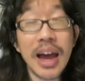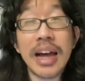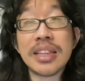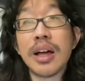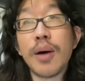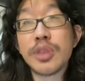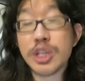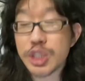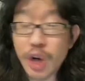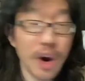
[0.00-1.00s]
I love the
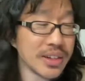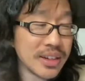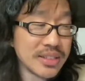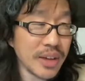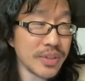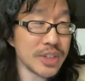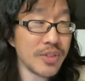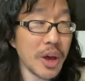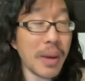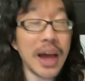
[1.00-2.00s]
darkness of this
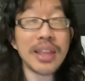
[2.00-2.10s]
film. I